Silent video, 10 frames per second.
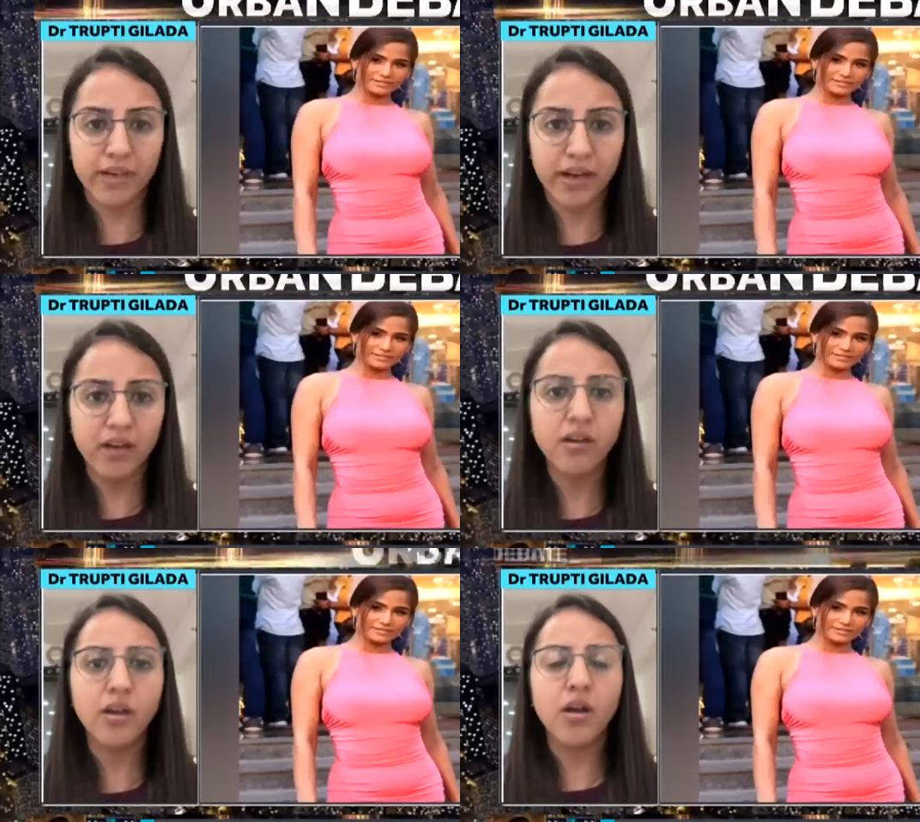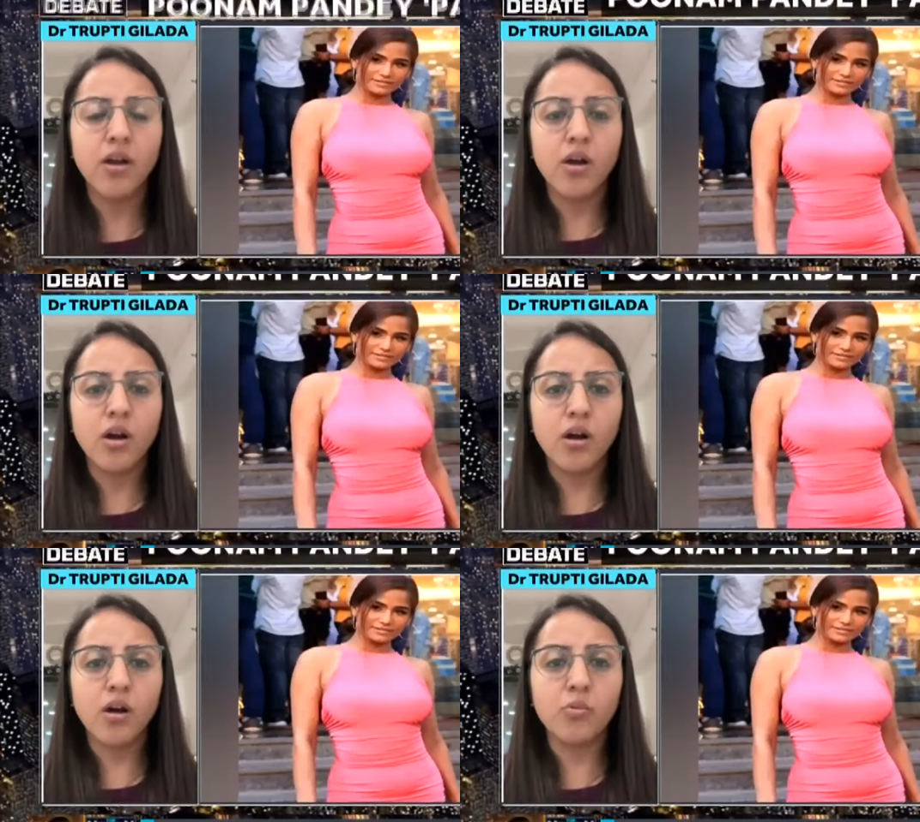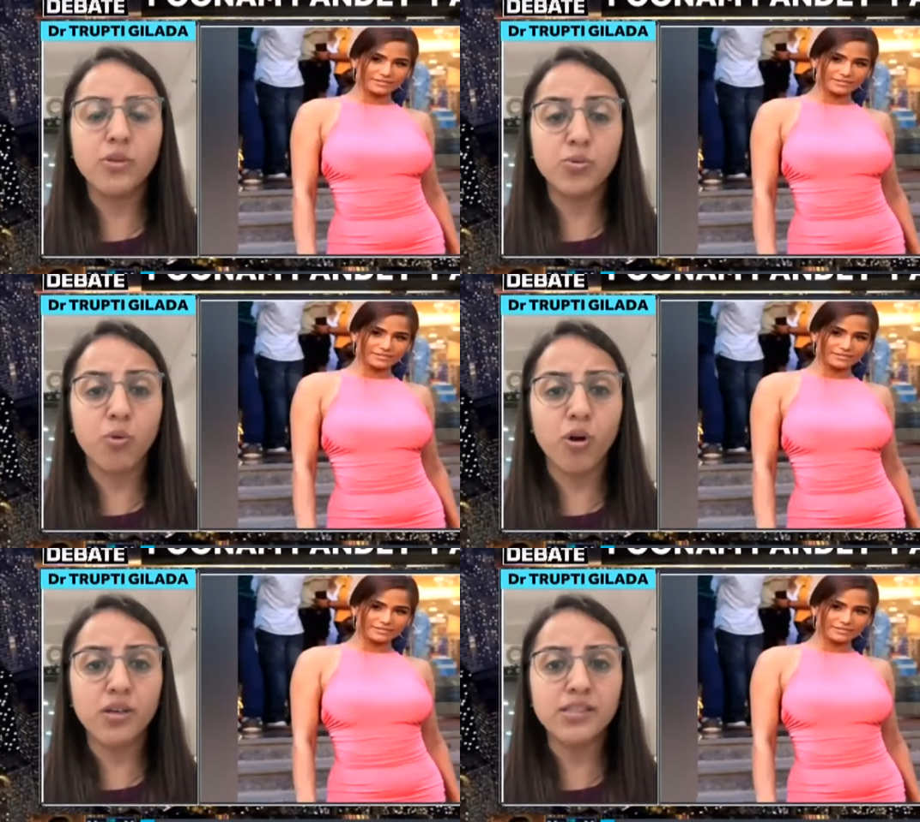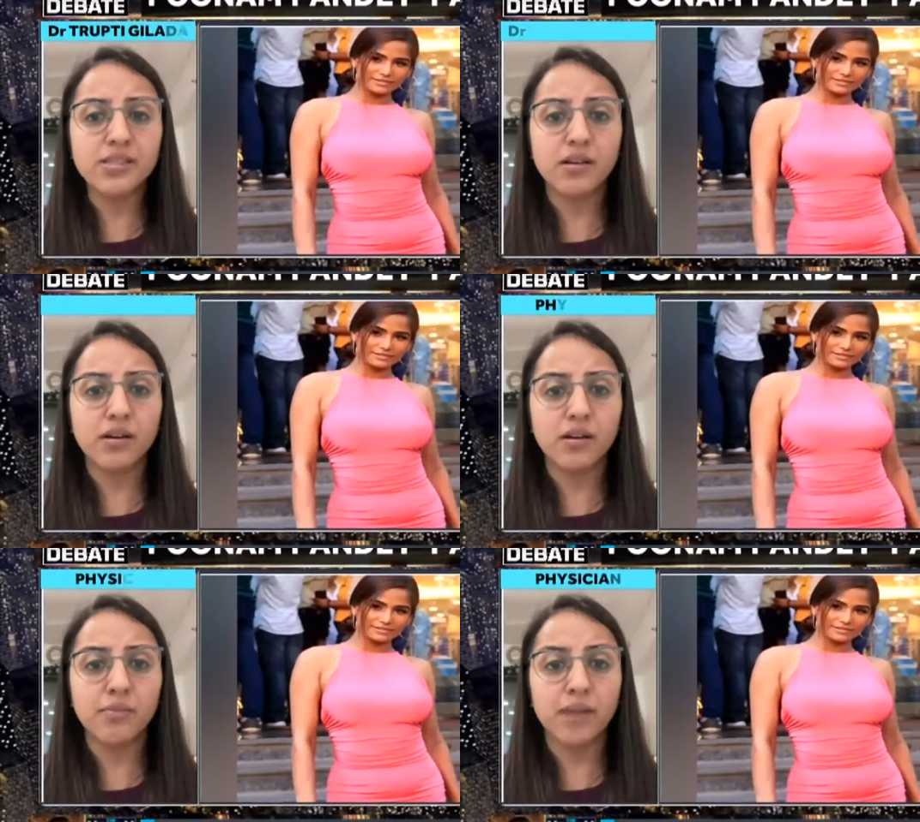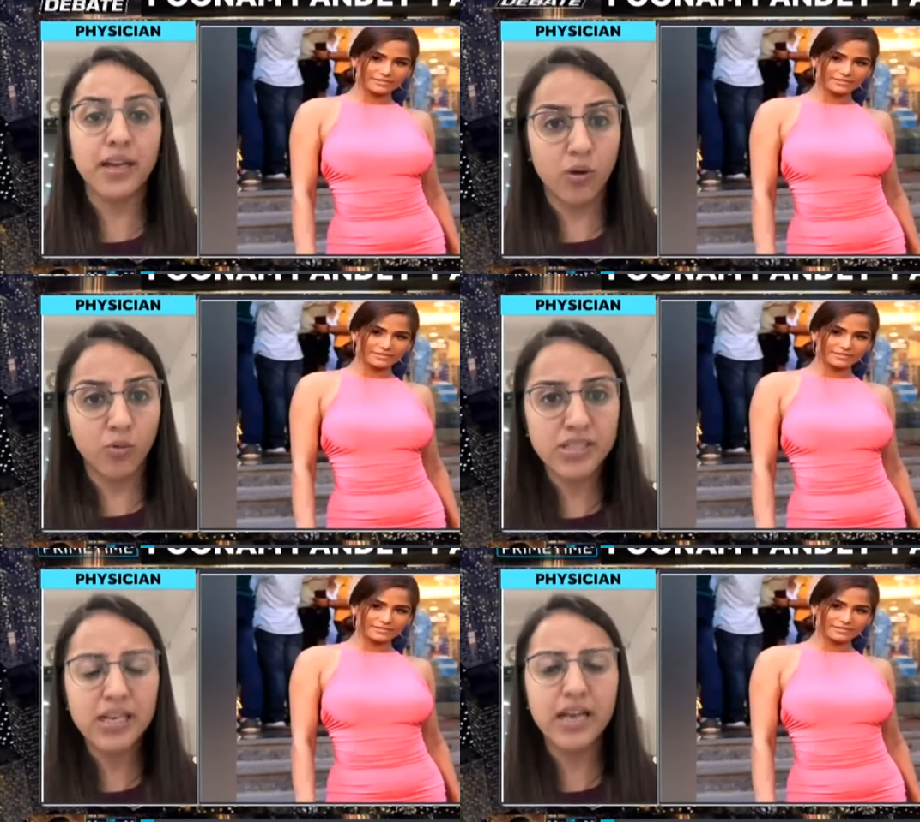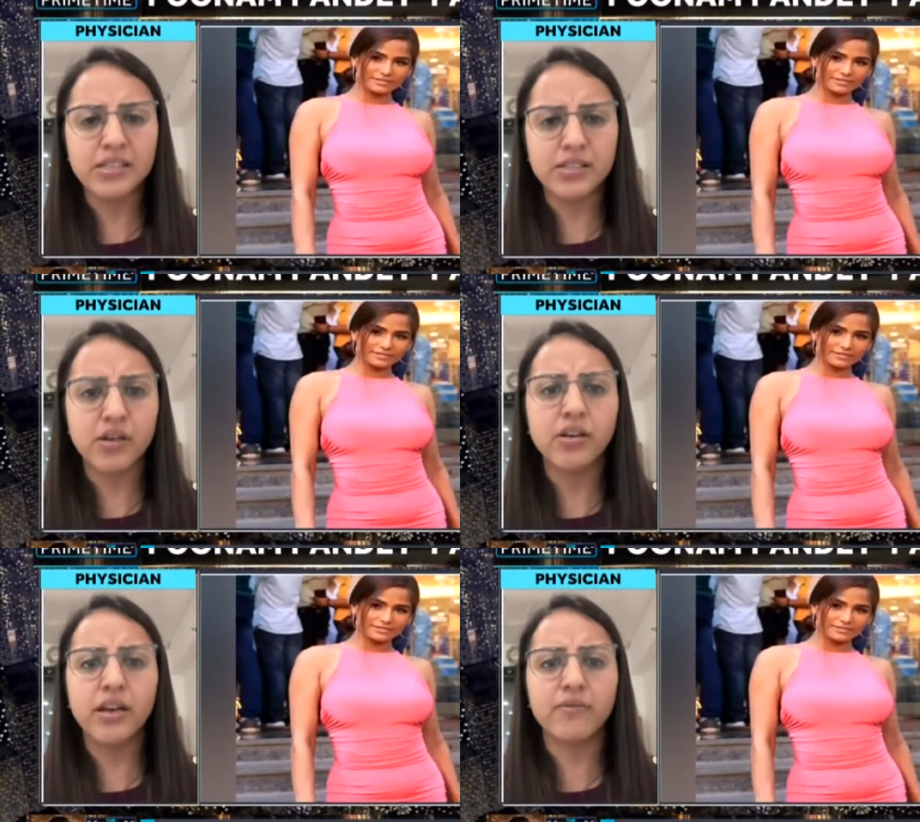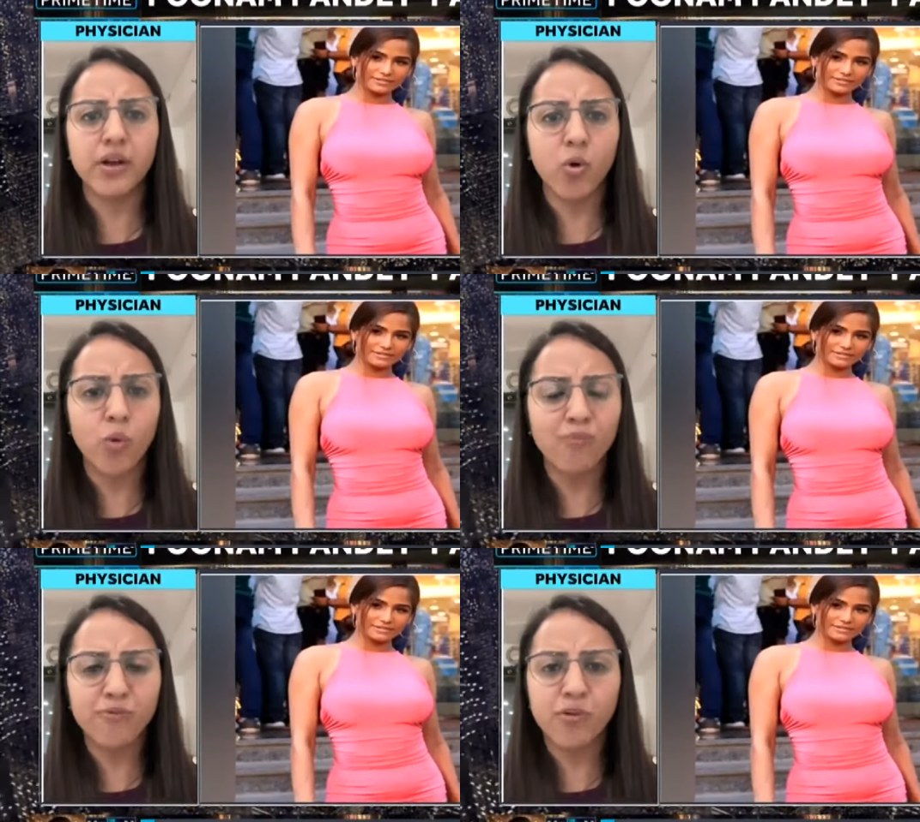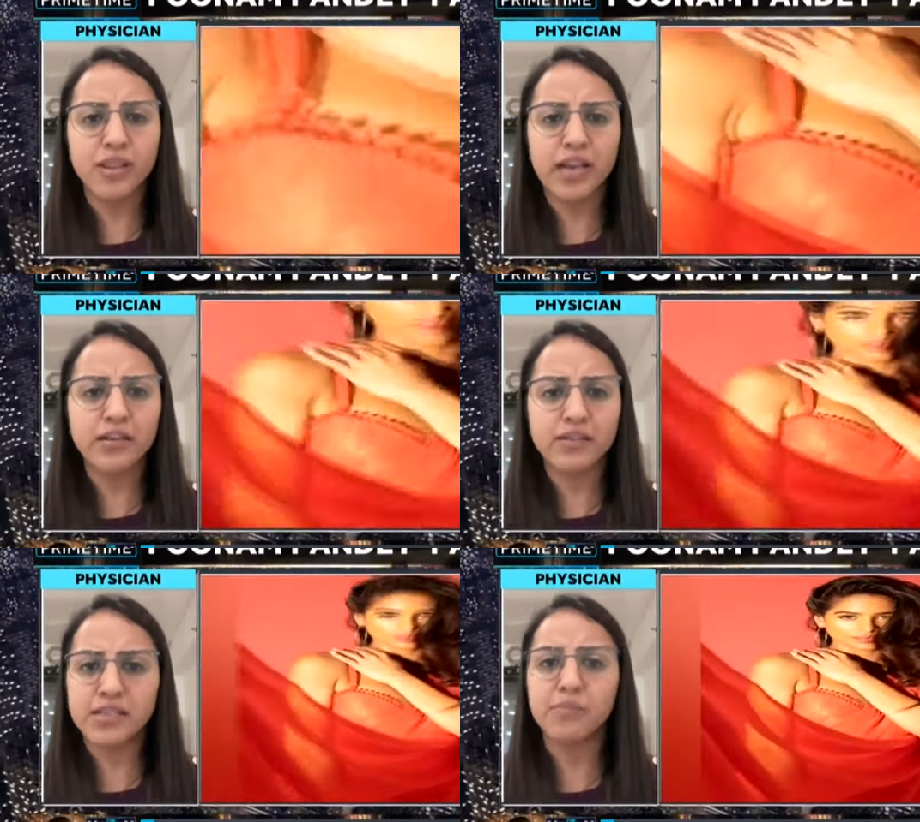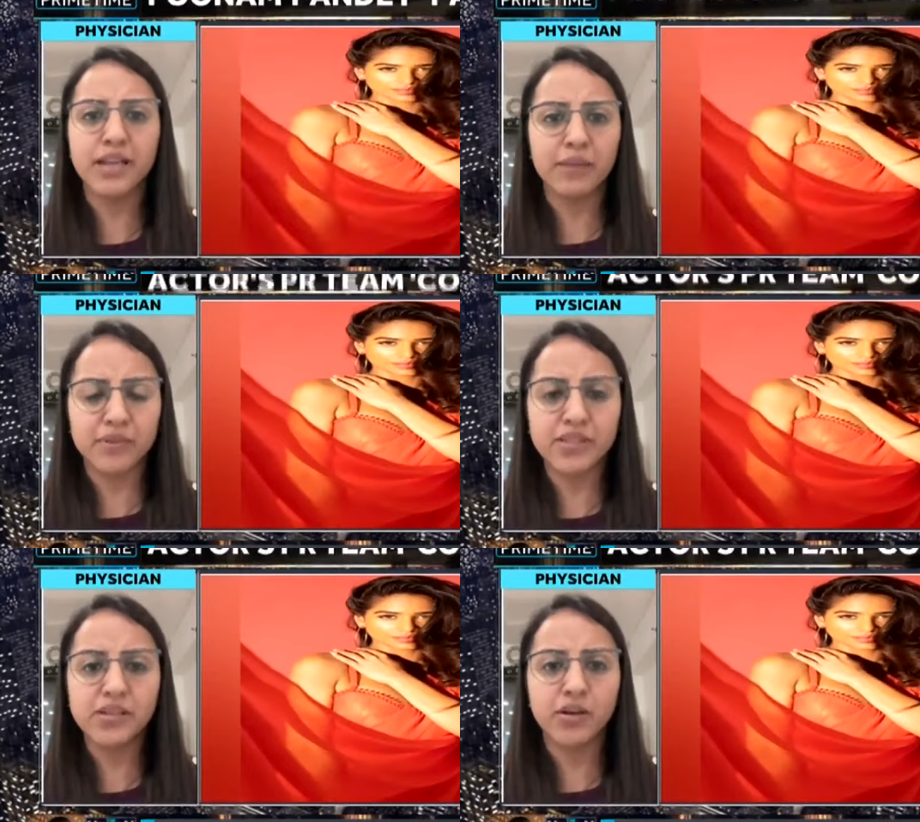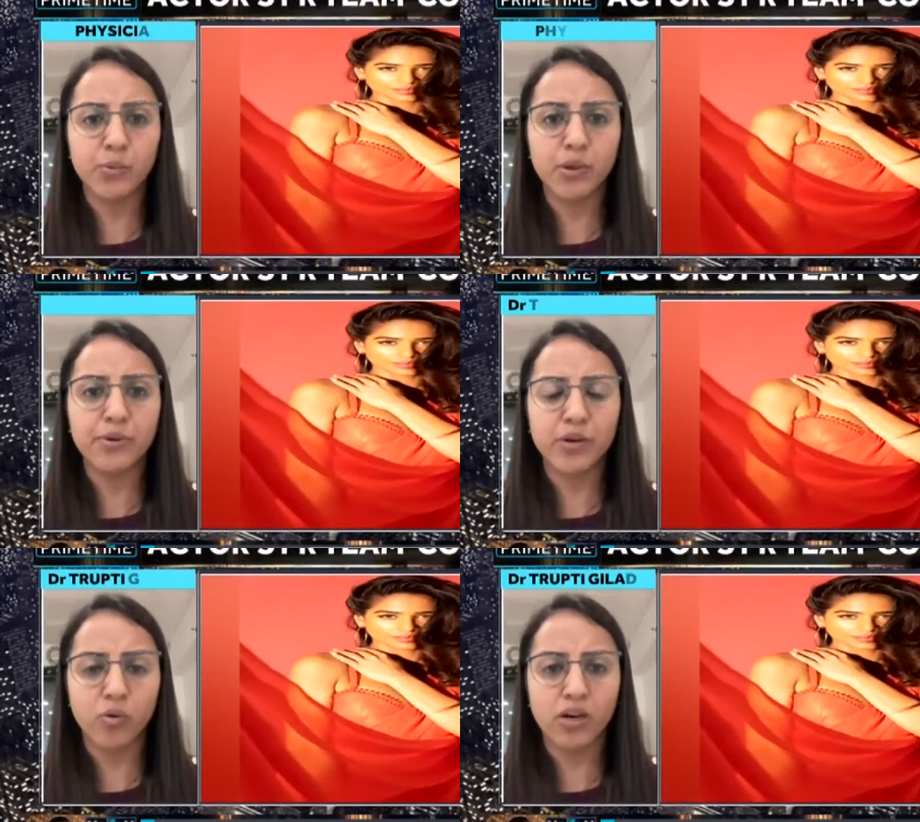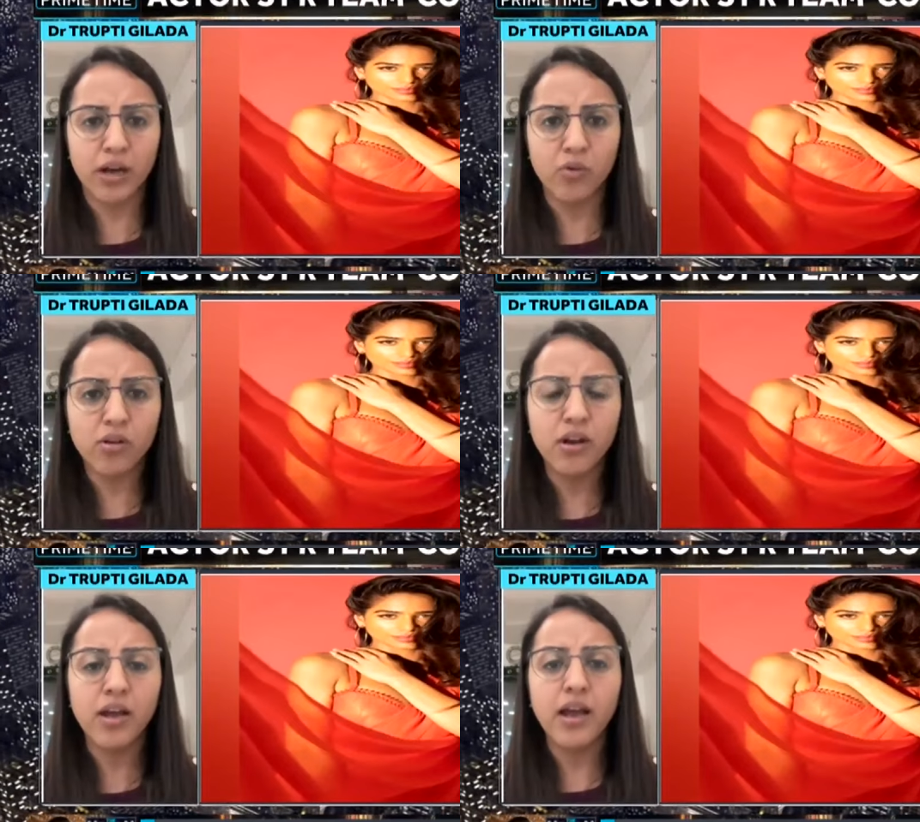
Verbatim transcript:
Speaker 1: of India, uh, which was um, announced last year, and we are hopeful that sometime this year it will be rolled out.